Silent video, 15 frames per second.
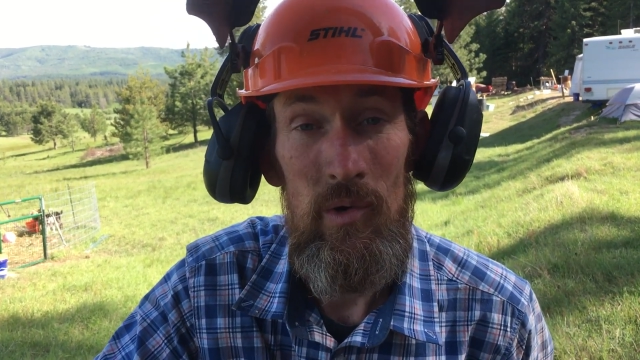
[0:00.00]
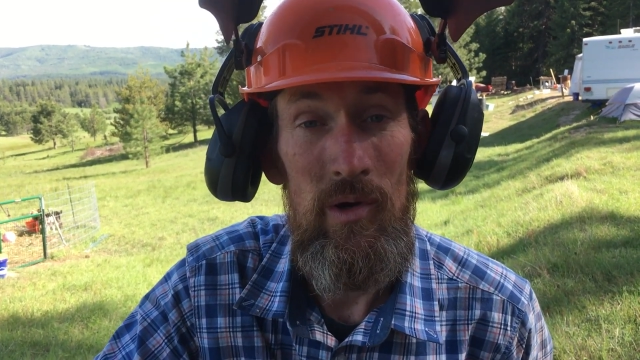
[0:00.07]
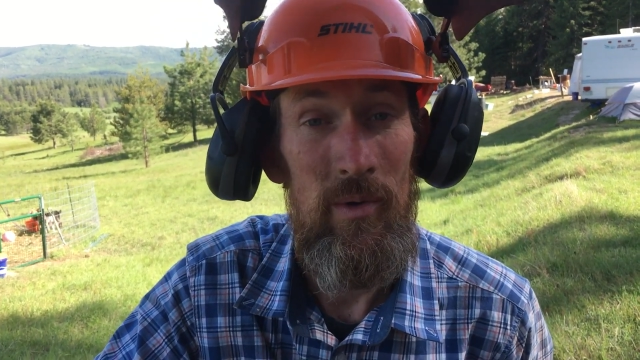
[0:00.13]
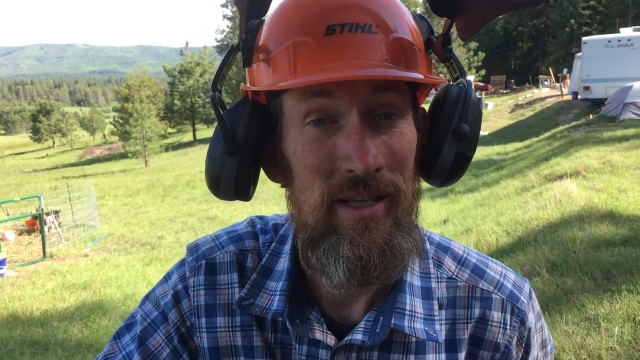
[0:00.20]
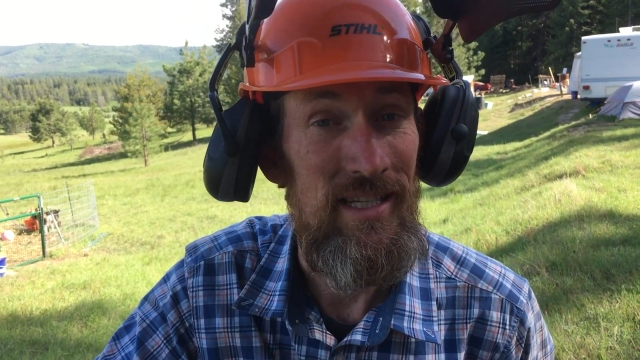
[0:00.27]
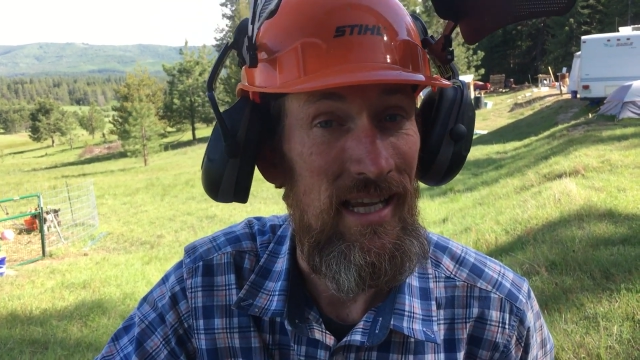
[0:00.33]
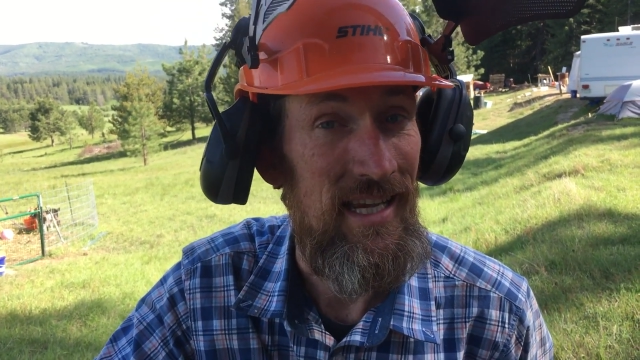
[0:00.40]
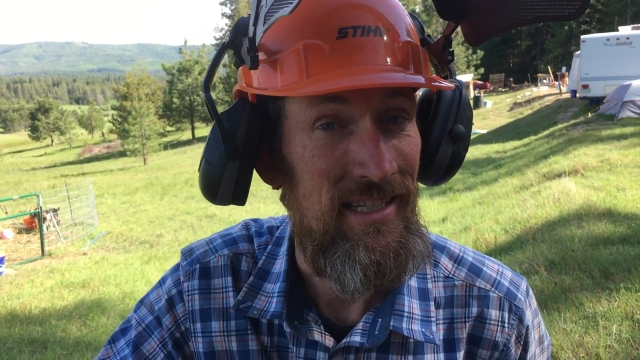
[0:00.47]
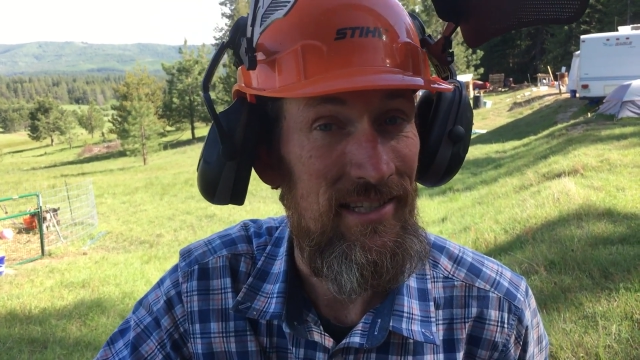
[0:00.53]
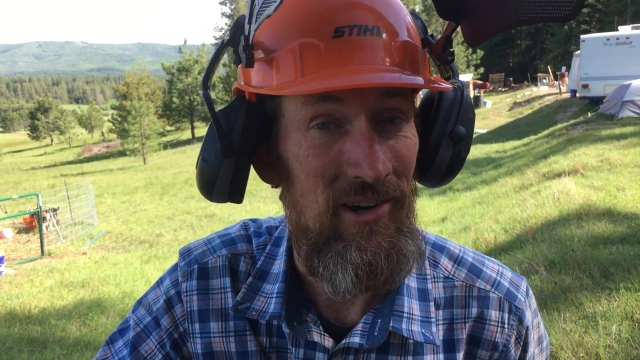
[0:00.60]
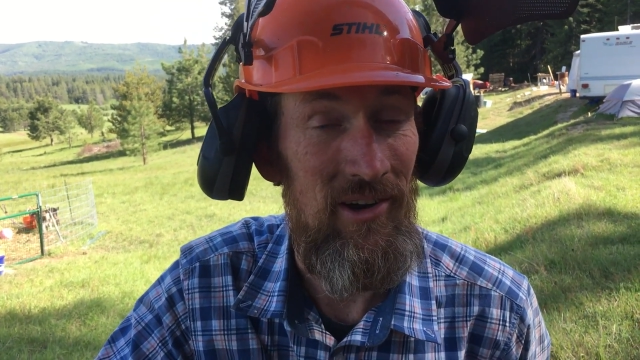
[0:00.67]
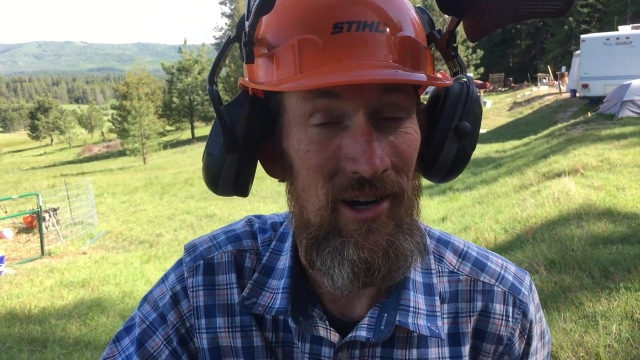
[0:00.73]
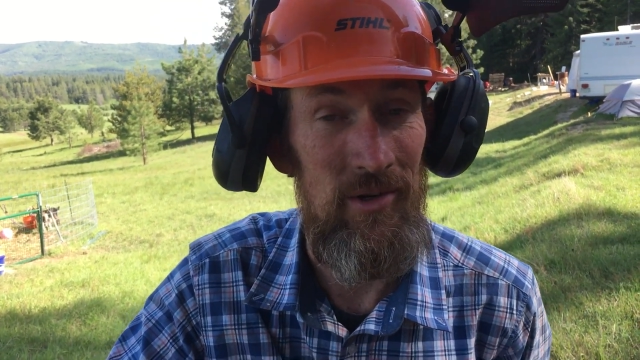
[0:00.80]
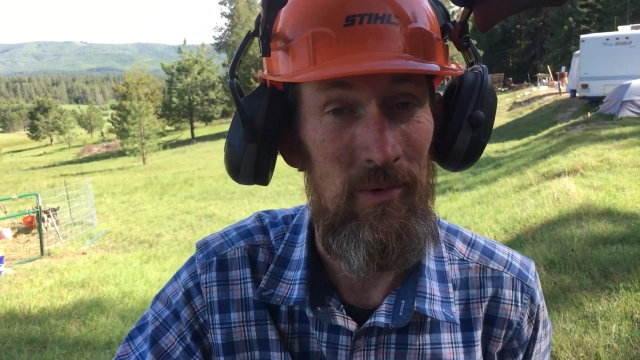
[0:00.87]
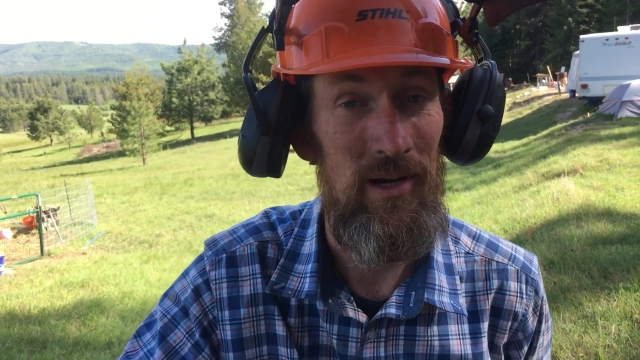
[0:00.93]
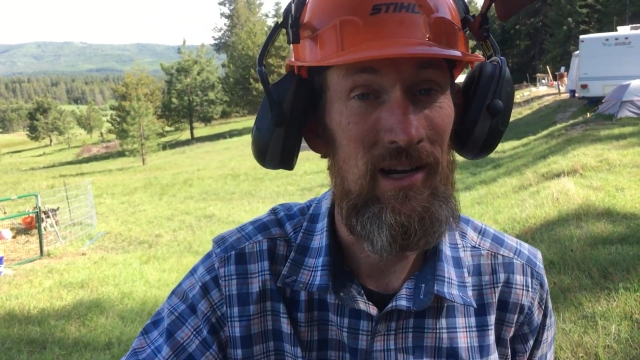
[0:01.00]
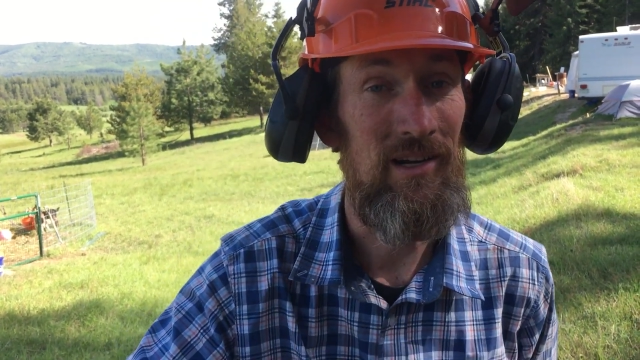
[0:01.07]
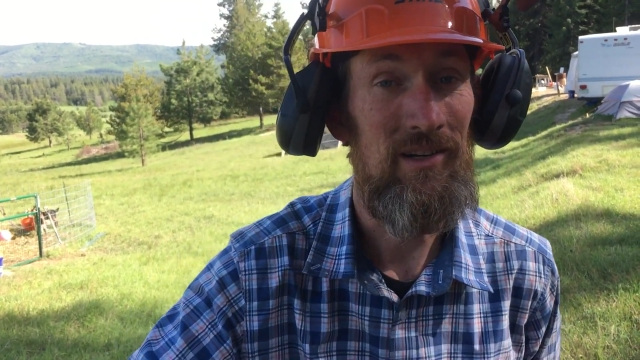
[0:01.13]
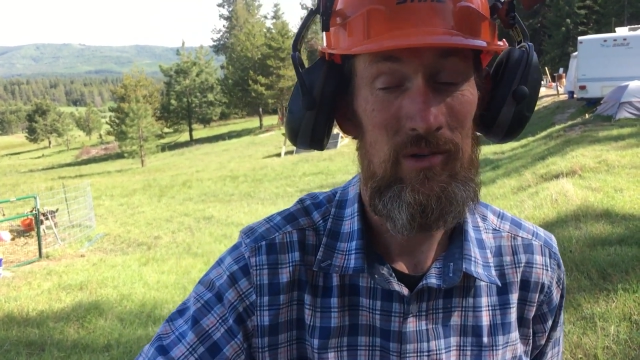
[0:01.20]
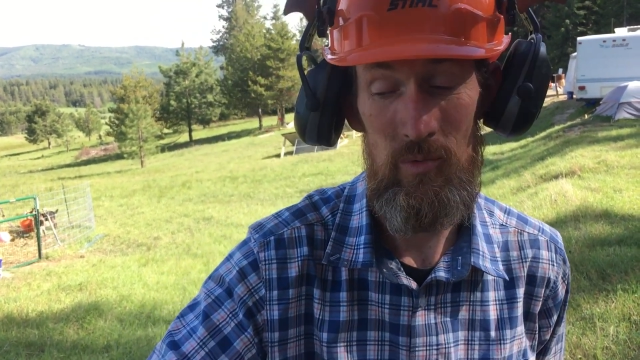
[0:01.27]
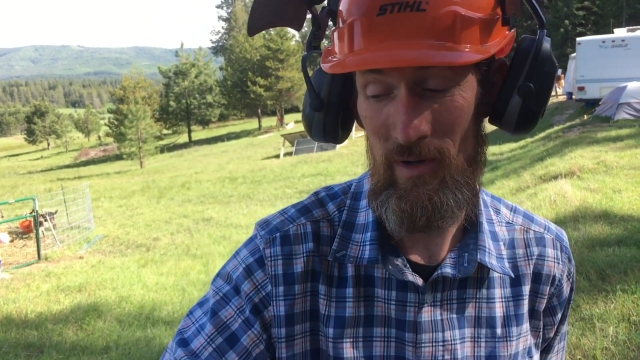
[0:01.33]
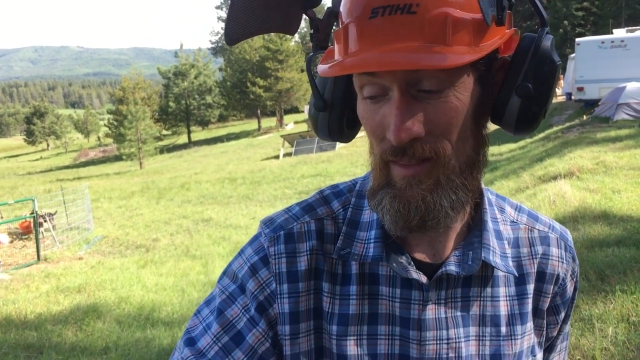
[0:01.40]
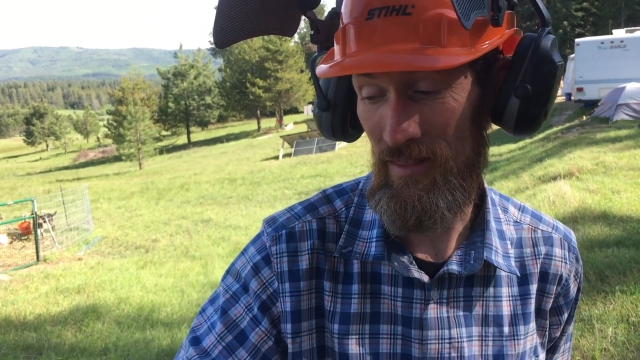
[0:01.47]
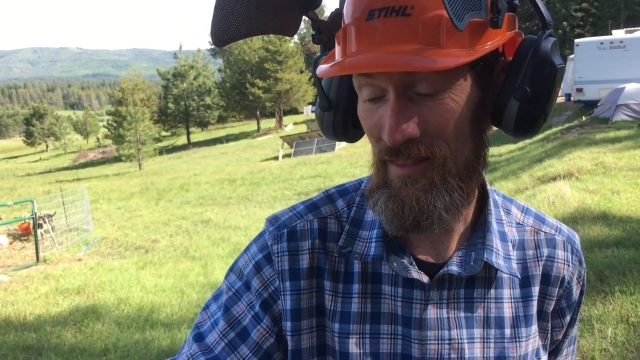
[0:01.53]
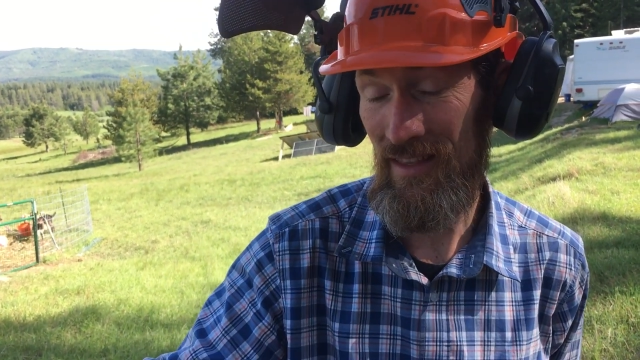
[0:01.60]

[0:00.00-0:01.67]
we went to Ace Hardware with